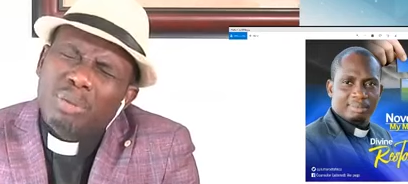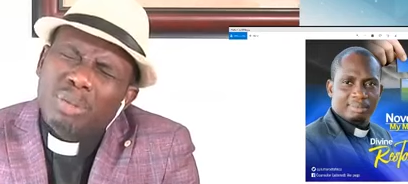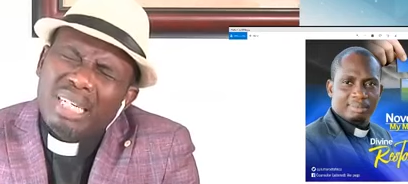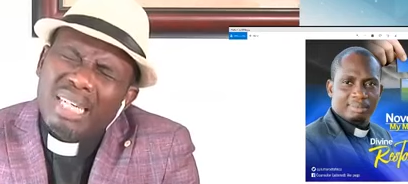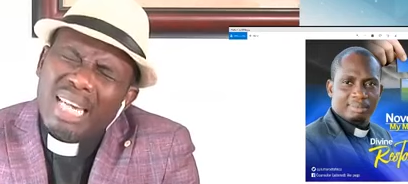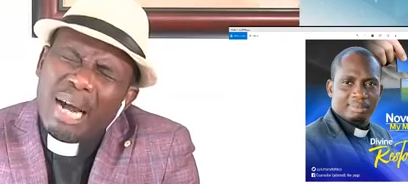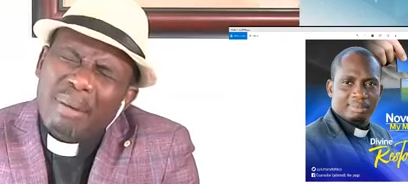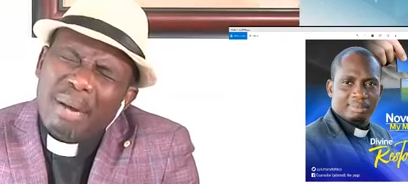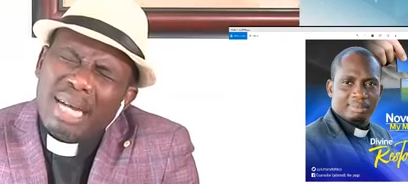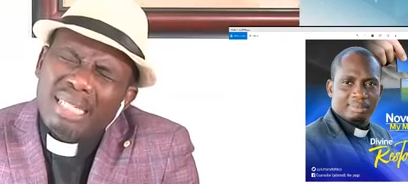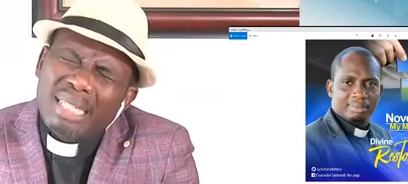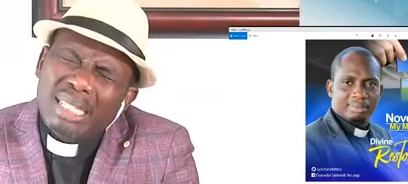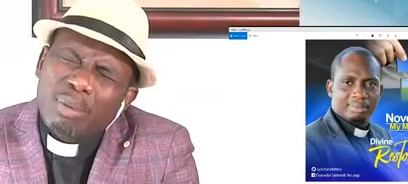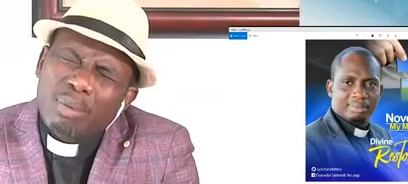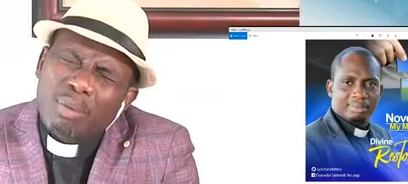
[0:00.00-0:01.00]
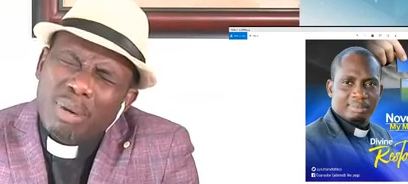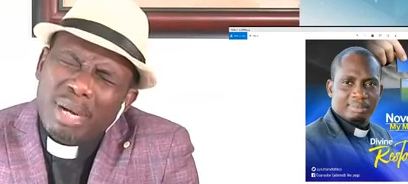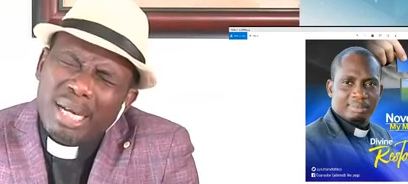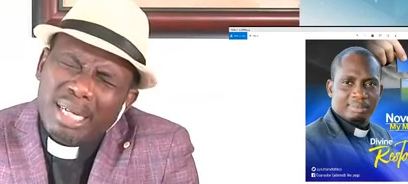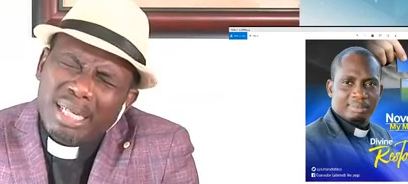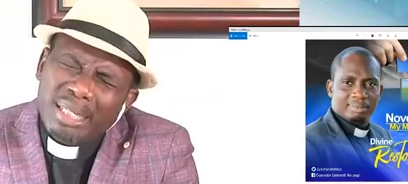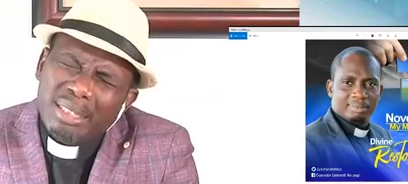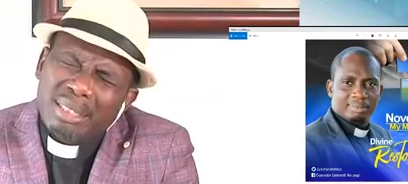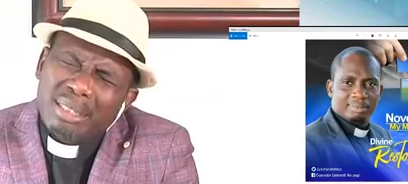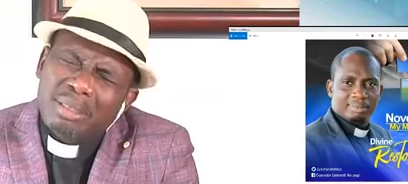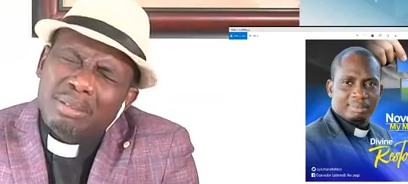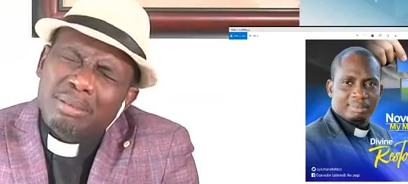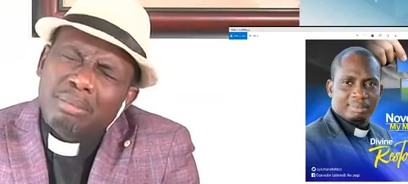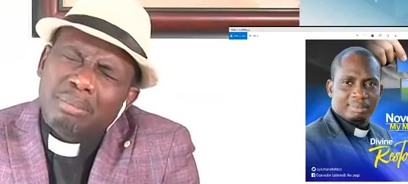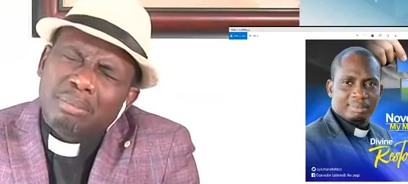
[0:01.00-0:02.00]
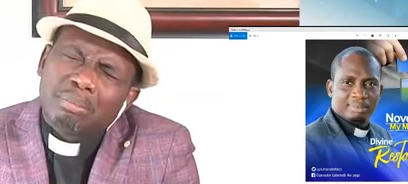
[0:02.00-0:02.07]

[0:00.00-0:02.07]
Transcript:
Speaker 1: able to direct the wind.